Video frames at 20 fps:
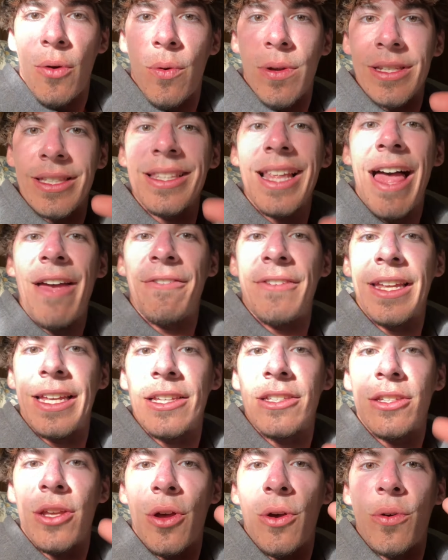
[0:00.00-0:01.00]
was lefty,
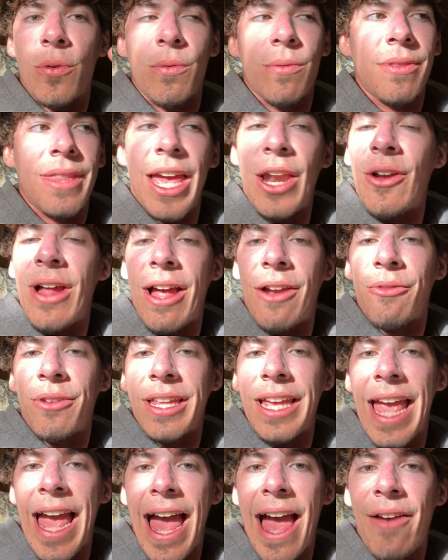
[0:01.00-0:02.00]
so they don't
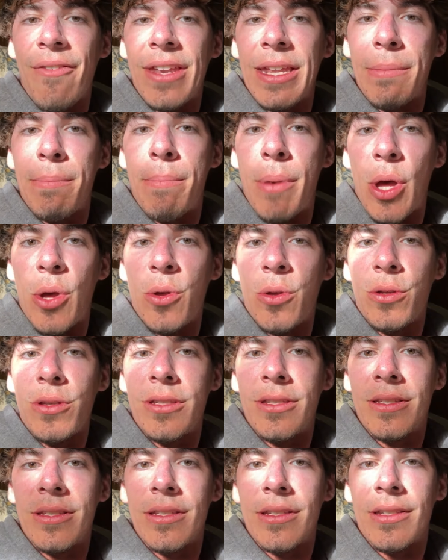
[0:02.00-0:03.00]
really have any
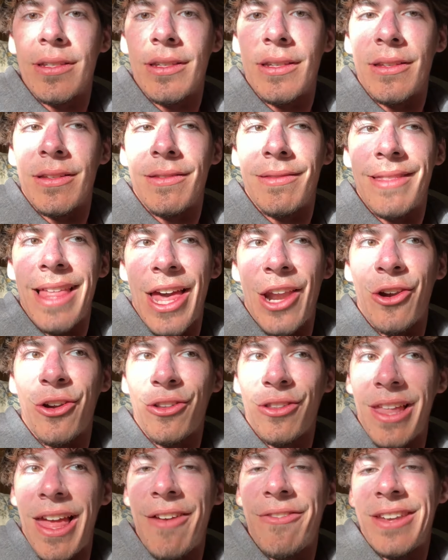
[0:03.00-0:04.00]
bows that are
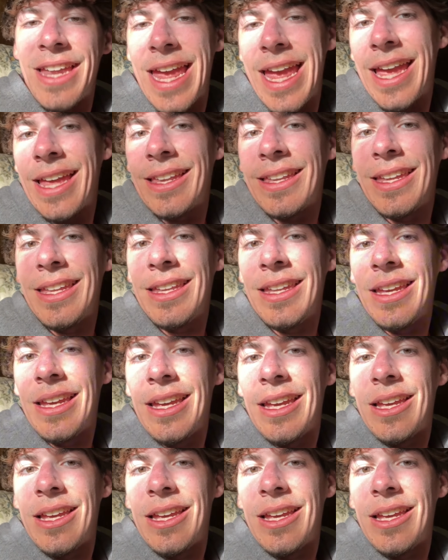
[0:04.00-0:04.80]
left-handed.